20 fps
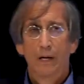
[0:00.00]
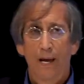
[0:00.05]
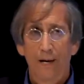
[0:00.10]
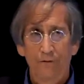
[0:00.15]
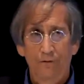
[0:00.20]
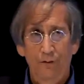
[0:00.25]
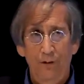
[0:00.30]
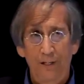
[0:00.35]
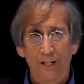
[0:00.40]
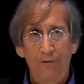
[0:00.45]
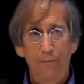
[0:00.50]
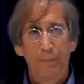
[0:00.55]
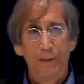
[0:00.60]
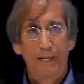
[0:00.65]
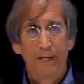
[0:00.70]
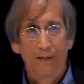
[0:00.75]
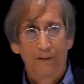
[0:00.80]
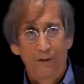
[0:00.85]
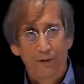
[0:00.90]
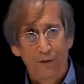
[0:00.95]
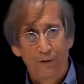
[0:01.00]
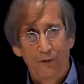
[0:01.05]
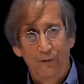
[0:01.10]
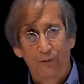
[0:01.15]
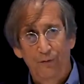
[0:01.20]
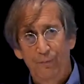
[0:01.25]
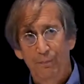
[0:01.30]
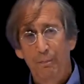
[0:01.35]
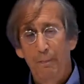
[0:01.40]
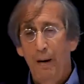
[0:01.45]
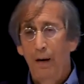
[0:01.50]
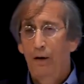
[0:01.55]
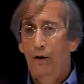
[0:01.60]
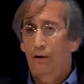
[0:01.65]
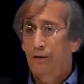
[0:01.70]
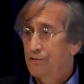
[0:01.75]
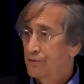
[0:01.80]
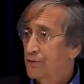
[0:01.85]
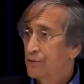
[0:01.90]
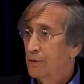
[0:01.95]
And forgive me here,
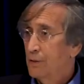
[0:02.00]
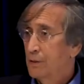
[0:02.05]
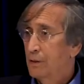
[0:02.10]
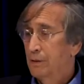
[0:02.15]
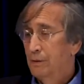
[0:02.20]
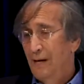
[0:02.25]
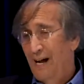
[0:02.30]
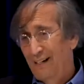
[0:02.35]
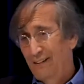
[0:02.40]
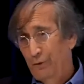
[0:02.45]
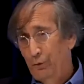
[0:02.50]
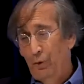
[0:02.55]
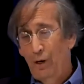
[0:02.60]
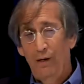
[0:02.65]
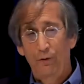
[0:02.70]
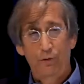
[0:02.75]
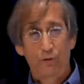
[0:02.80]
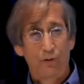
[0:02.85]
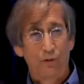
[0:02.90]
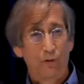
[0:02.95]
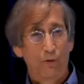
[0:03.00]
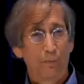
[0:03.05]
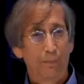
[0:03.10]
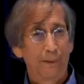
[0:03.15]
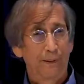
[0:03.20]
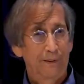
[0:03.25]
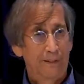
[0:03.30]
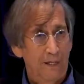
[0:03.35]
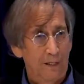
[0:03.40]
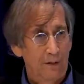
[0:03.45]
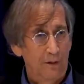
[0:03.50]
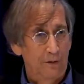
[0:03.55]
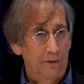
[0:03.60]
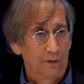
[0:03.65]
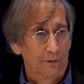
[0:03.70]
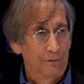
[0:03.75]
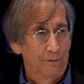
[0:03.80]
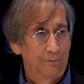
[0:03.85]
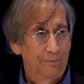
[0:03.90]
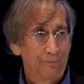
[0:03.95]
Marx, not Groucho, but
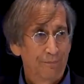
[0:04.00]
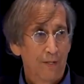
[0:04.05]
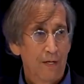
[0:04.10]
Karl,